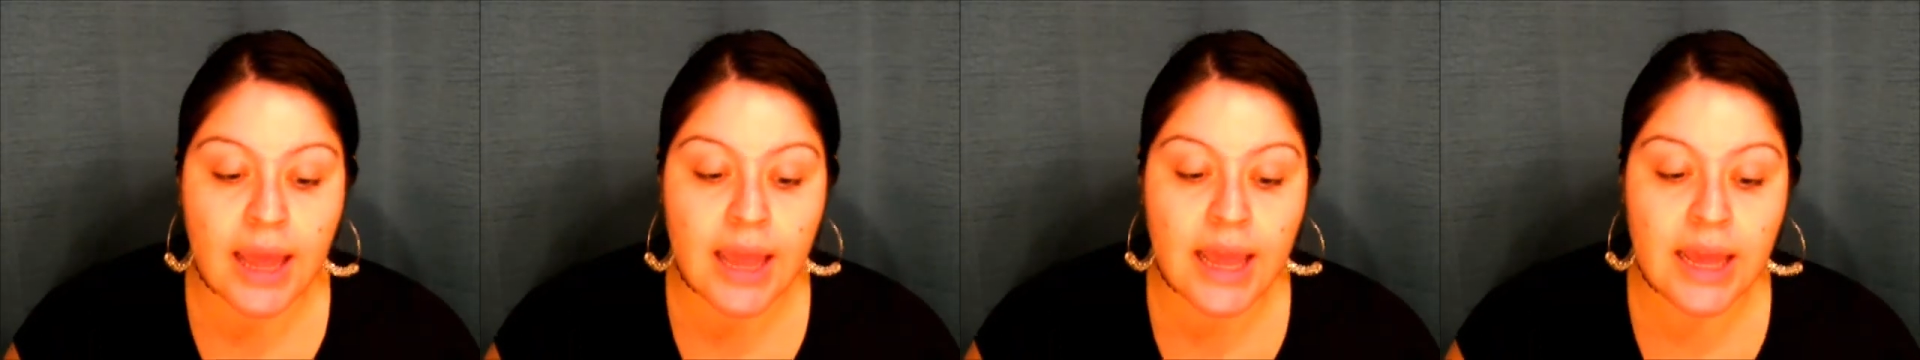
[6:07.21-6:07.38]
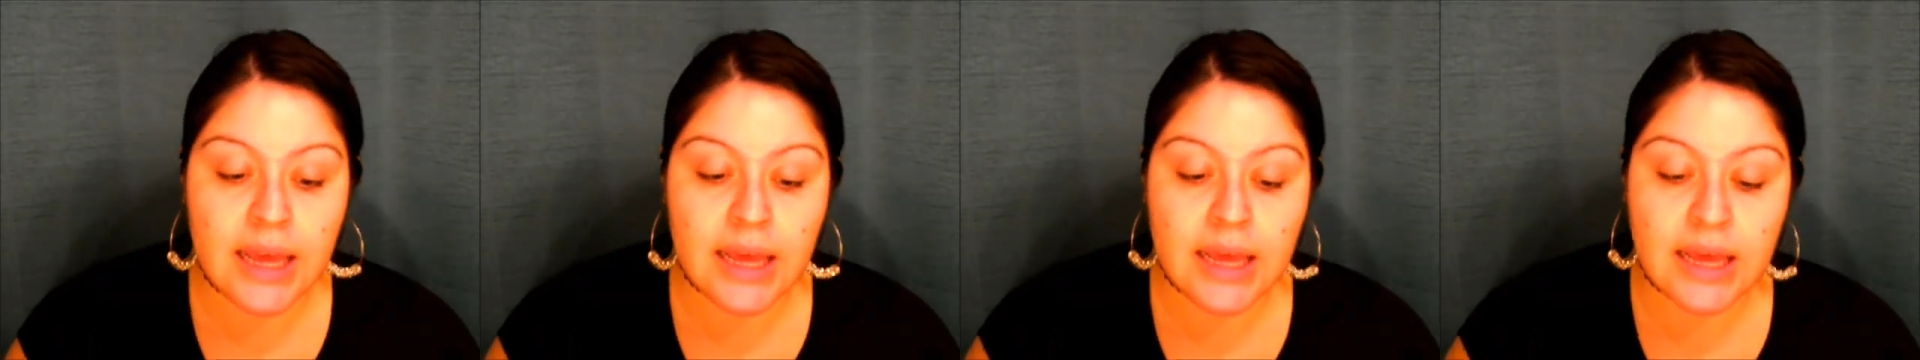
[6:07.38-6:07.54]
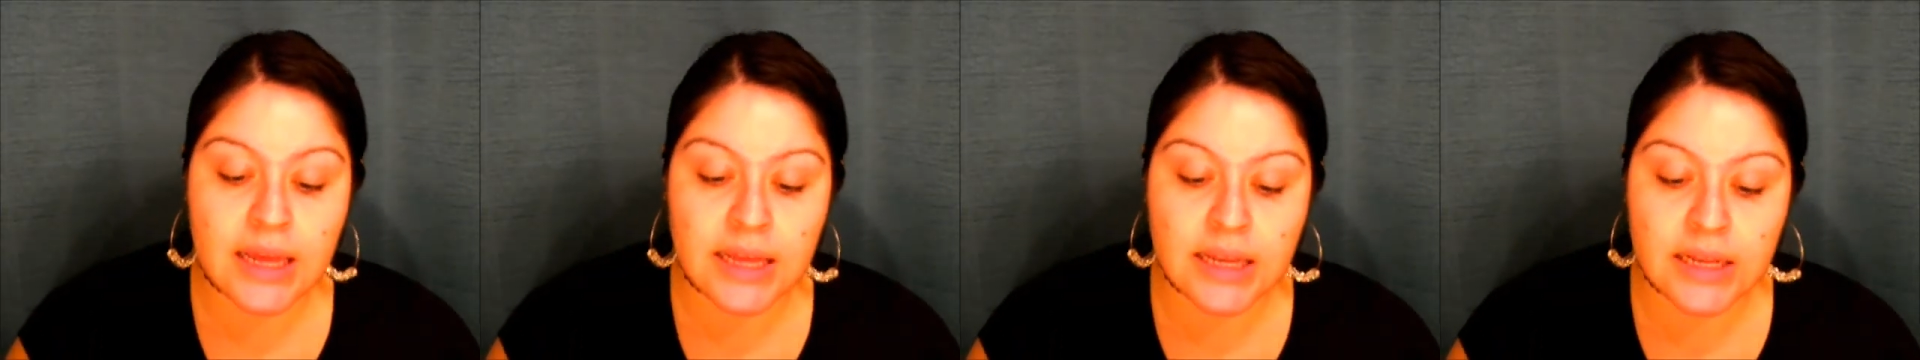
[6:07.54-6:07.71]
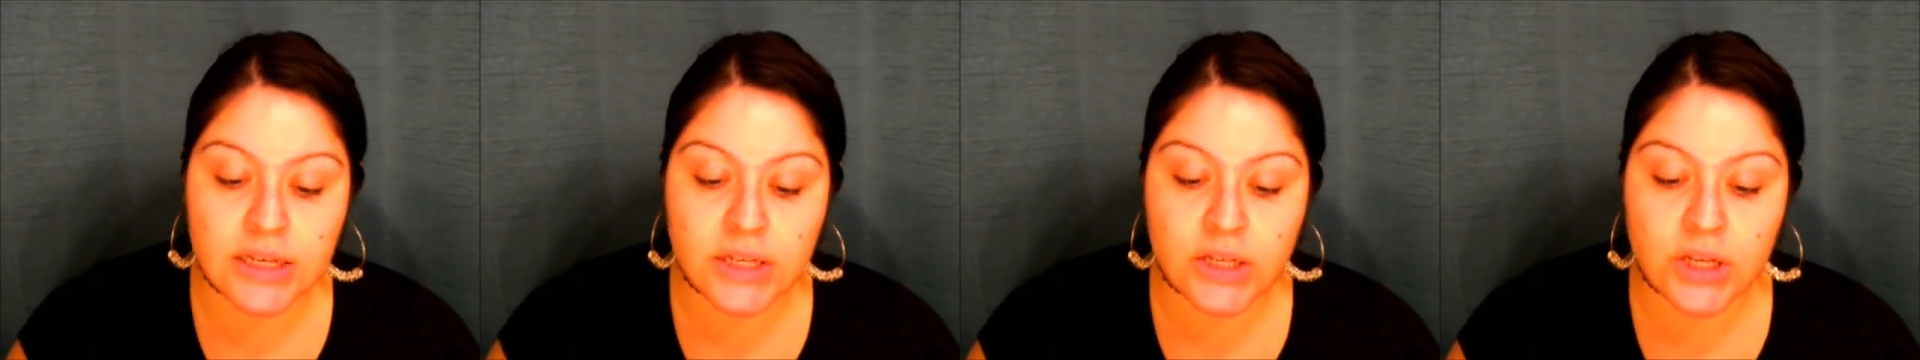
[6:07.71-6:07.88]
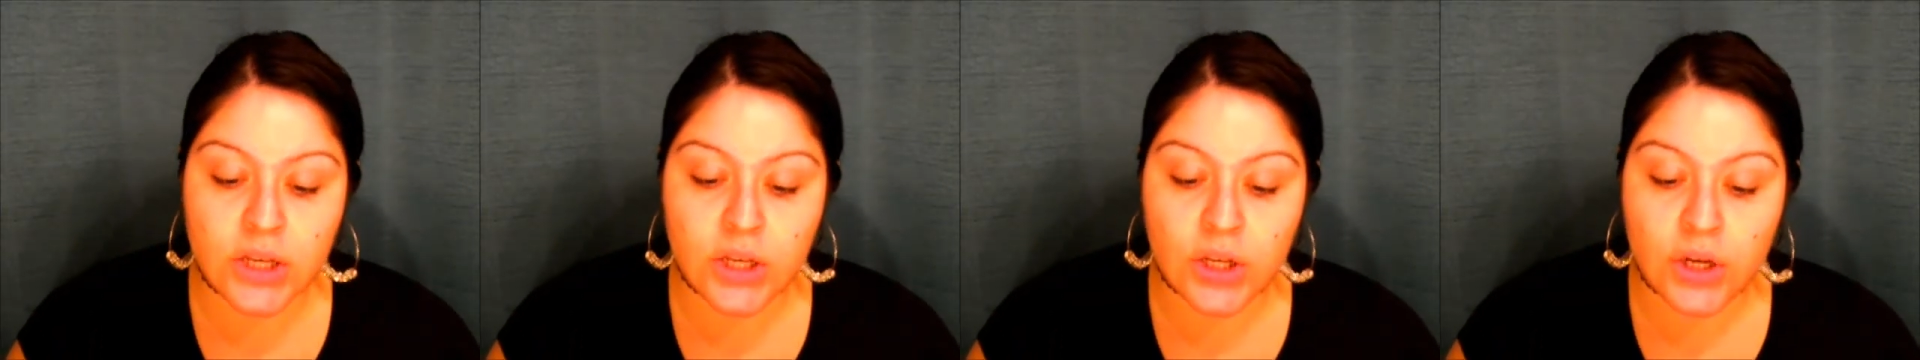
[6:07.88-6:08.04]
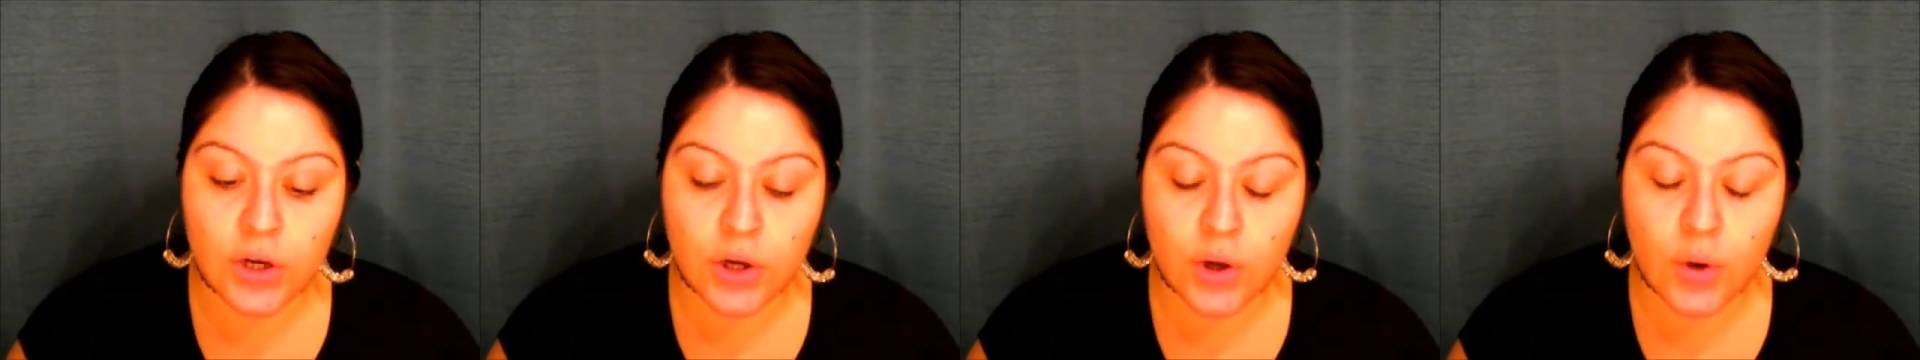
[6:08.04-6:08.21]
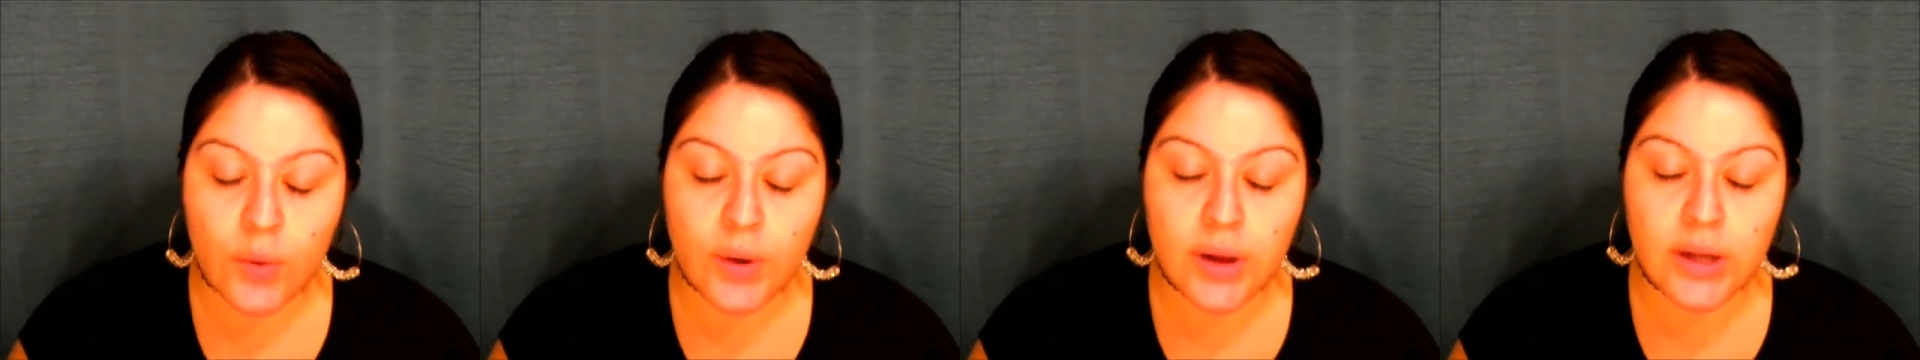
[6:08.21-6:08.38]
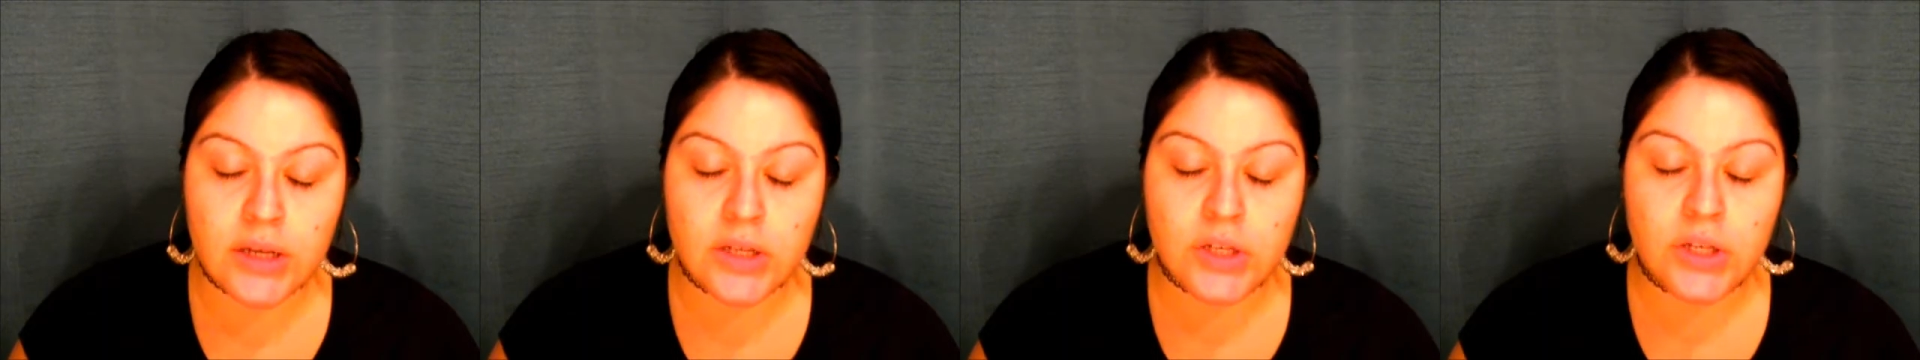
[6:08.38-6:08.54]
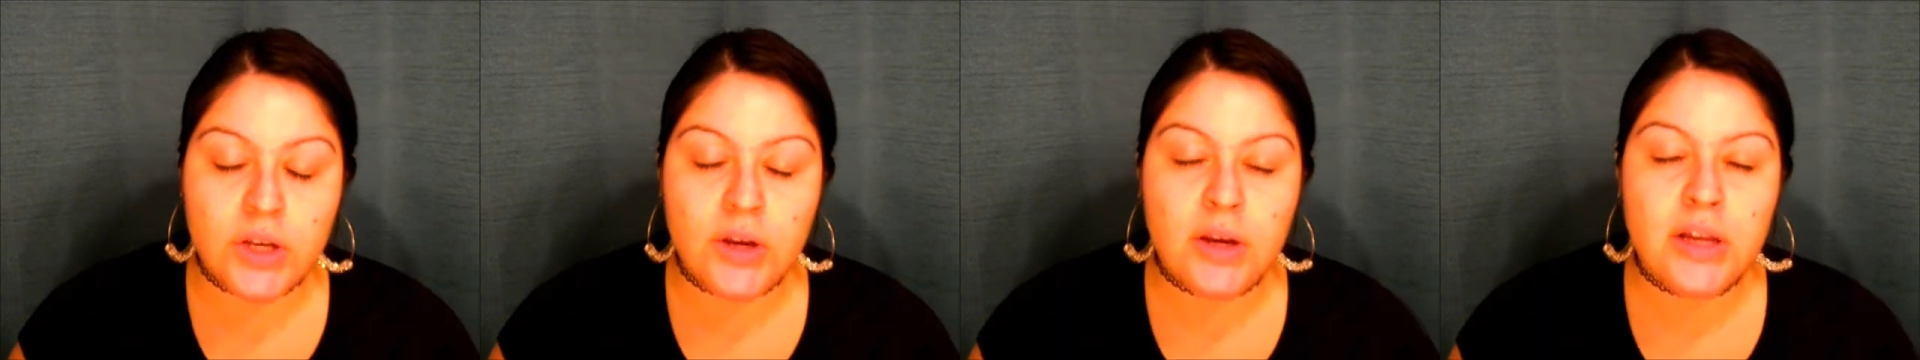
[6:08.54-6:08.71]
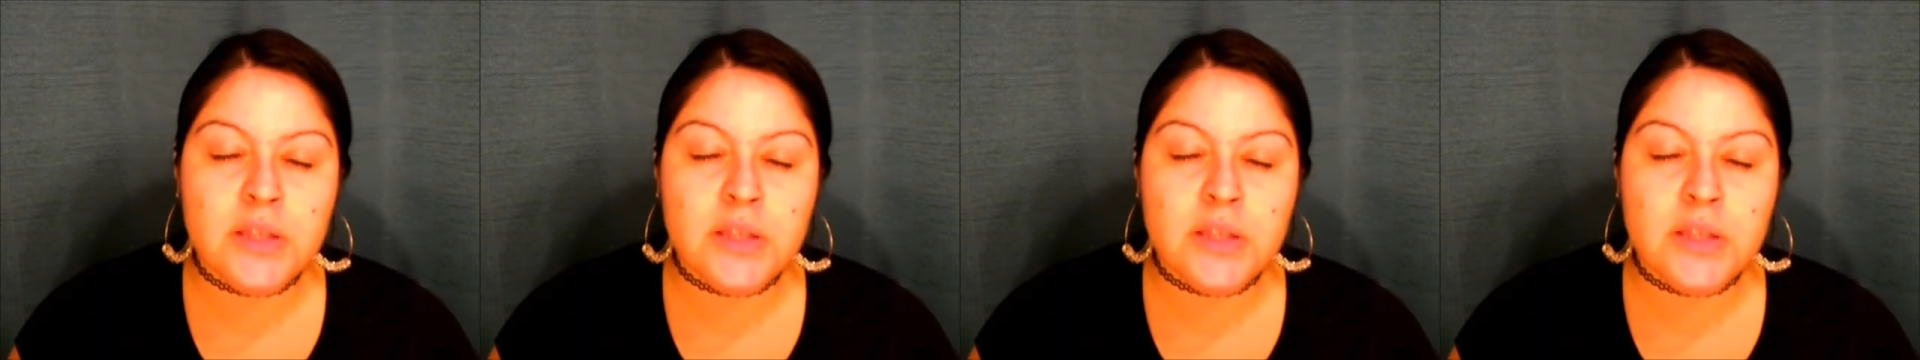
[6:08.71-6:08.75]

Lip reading: And you're going to,